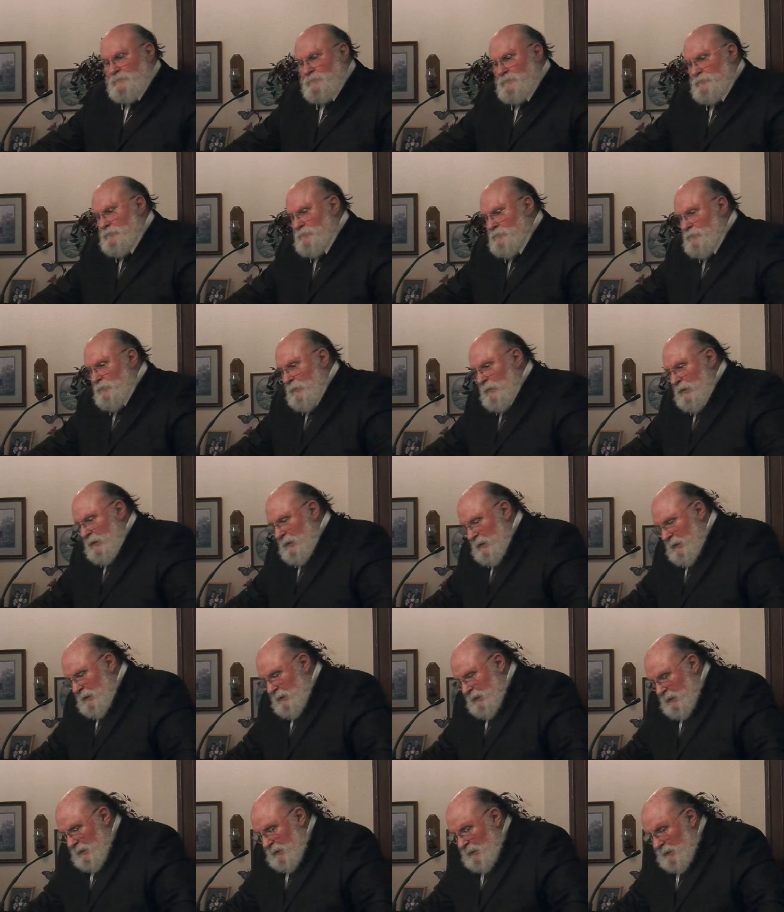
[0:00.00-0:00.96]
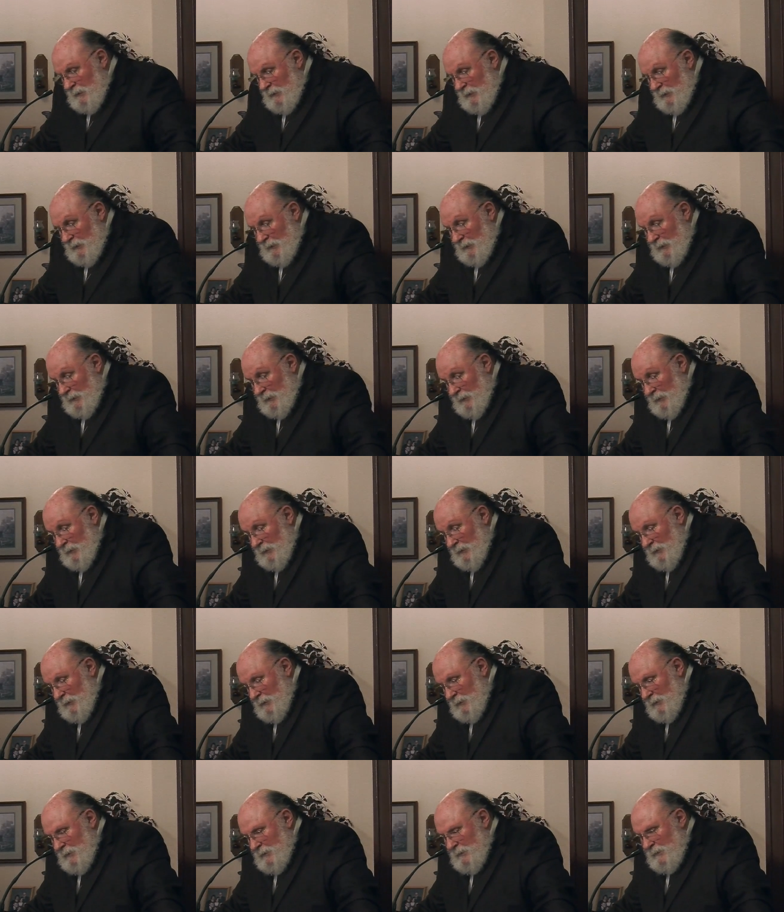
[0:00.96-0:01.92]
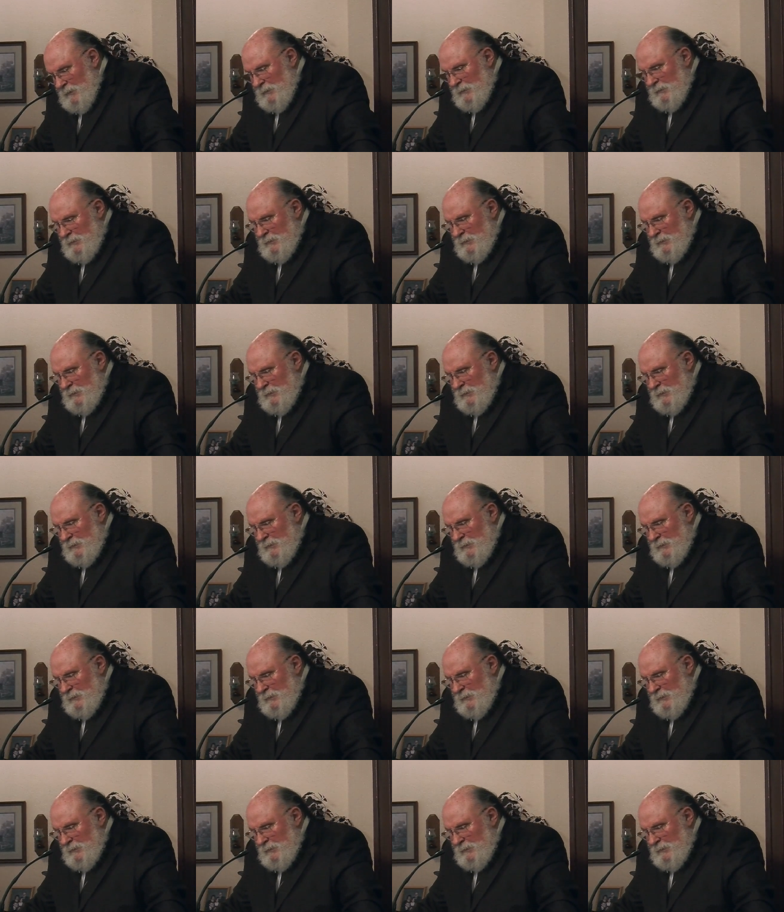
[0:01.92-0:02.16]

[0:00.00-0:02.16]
Nothing is said.